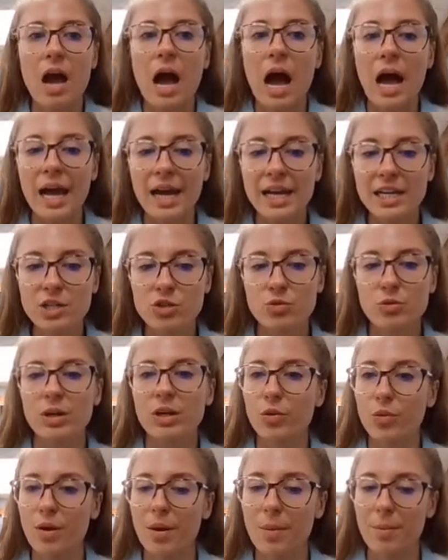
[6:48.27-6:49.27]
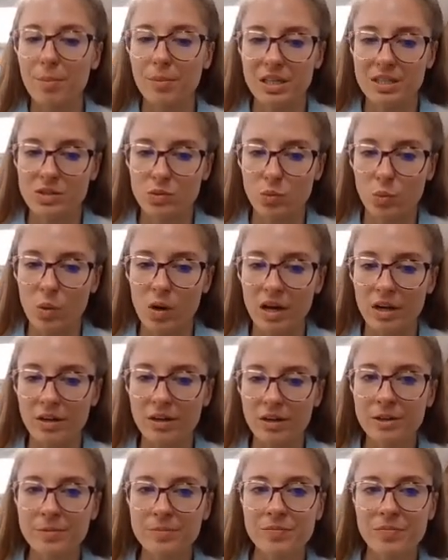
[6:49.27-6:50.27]
Hydro means
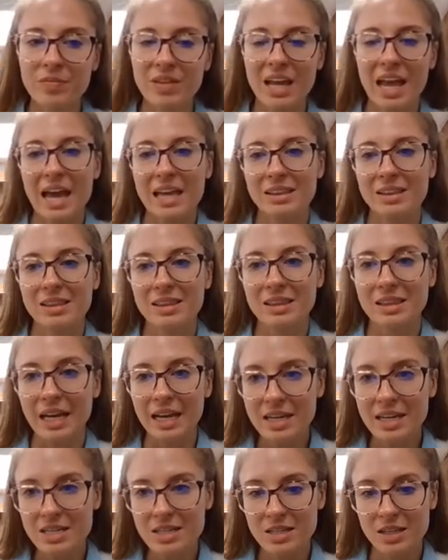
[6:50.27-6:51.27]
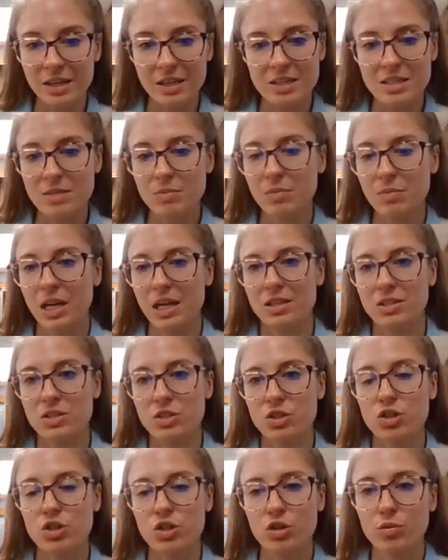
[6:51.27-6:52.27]
water, and lysis
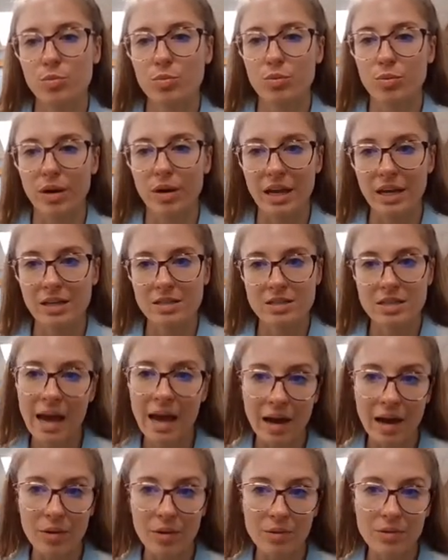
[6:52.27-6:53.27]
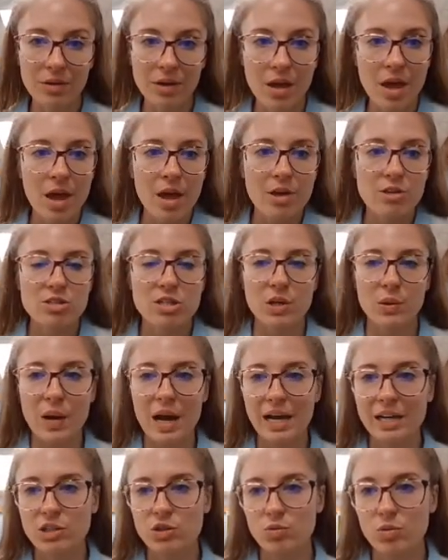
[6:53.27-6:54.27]
means to break down. So
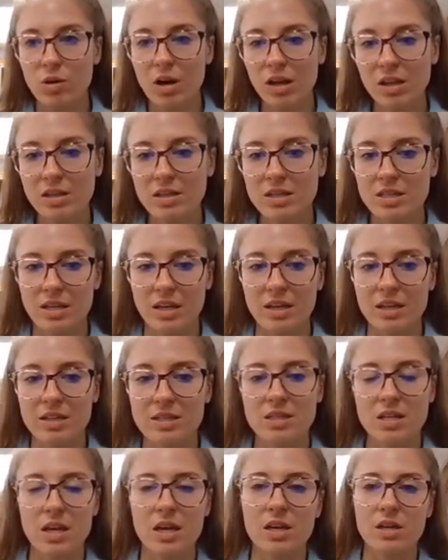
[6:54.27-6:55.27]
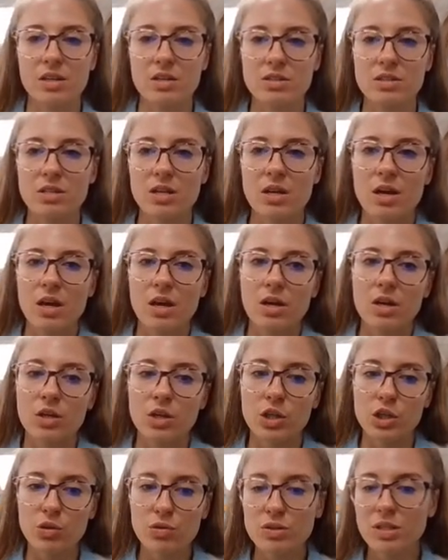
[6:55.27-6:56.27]
hydrolysis is
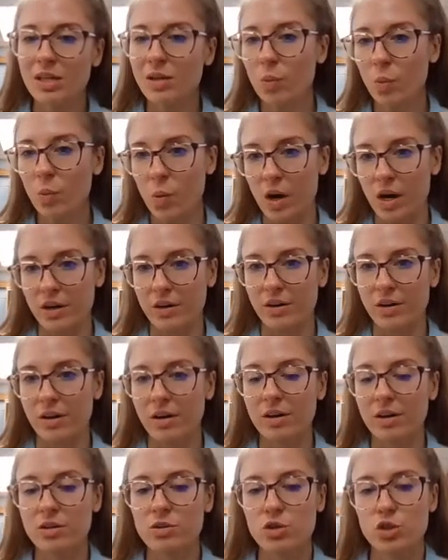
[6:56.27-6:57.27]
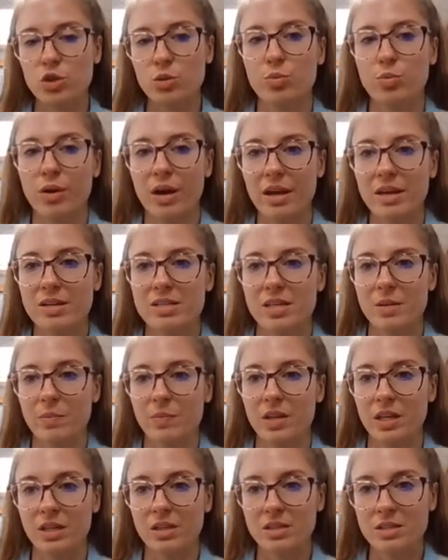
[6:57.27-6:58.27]
using water to break
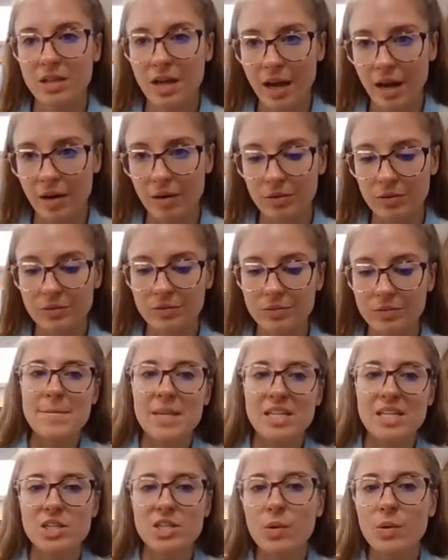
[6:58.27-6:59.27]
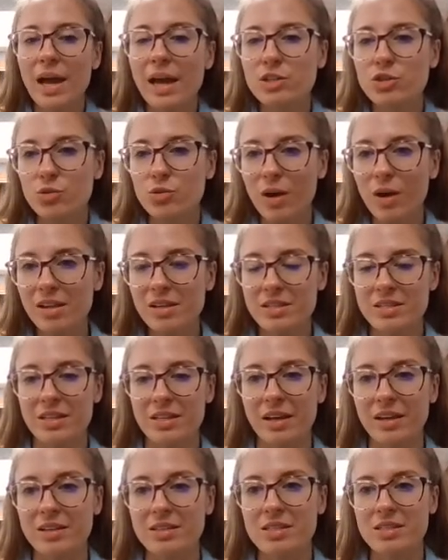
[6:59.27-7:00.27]
something down. So
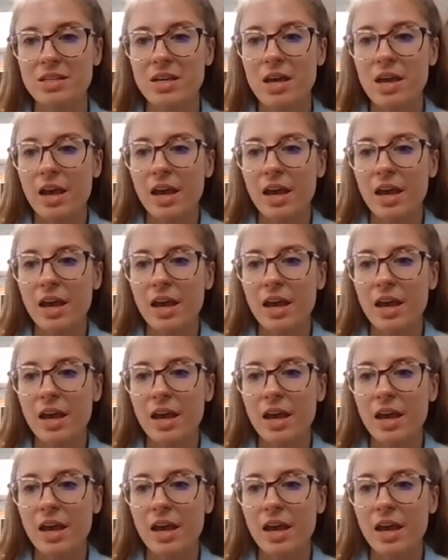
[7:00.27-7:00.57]
hydrolysis